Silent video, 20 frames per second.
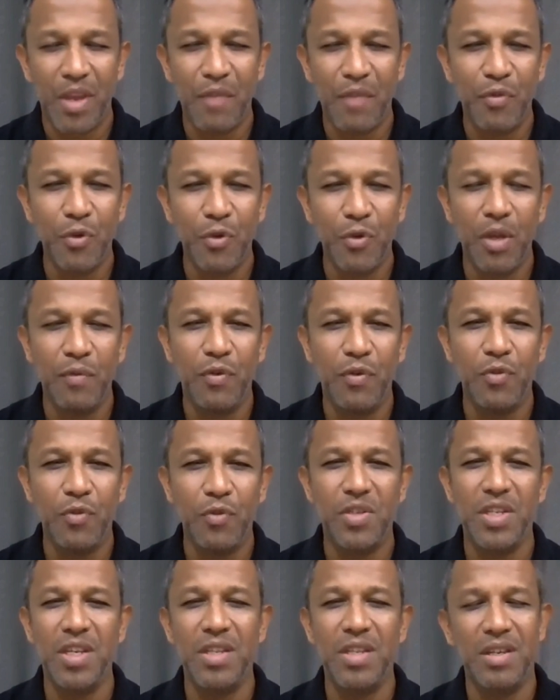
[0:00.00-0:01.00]
if you
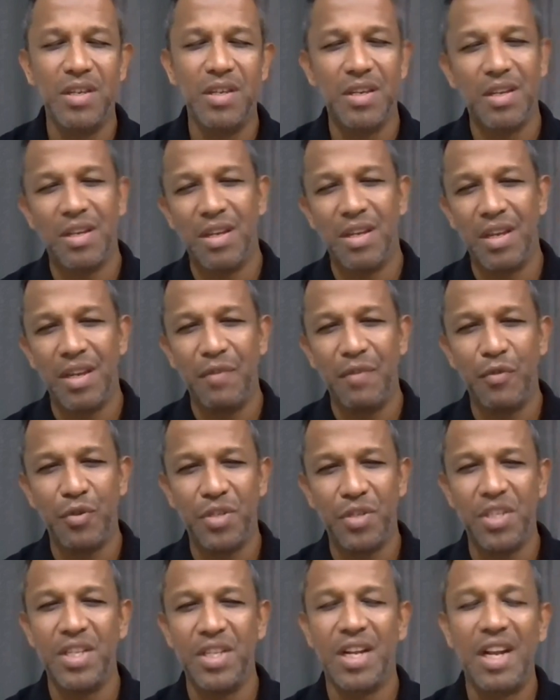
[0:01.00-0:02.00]
see the
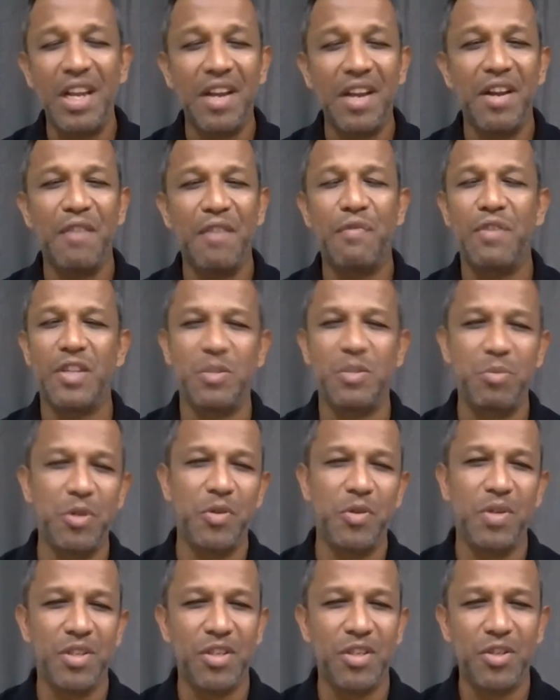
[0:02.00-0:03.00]
clear difference
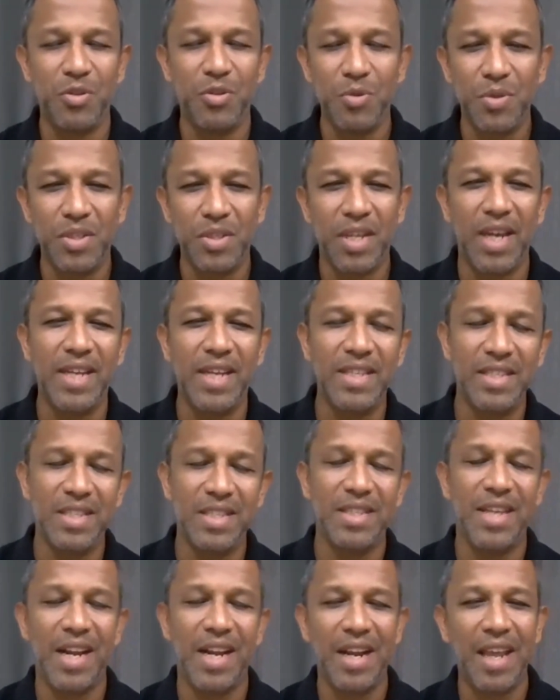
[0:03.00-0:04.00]
between the two sides
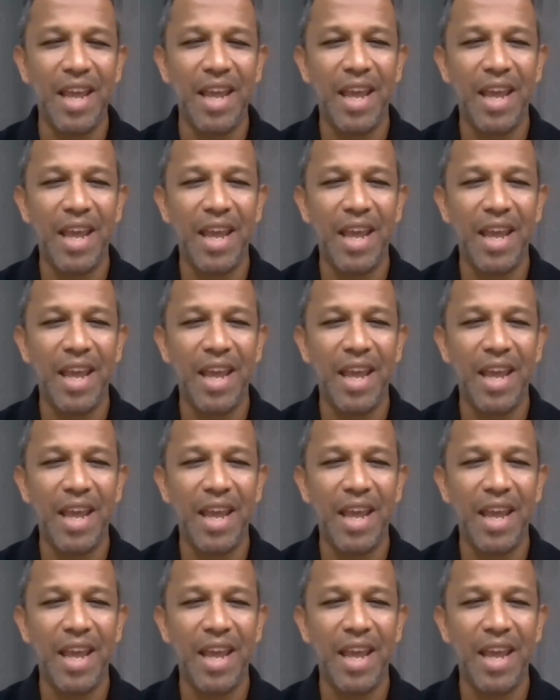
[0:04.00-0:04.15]
in that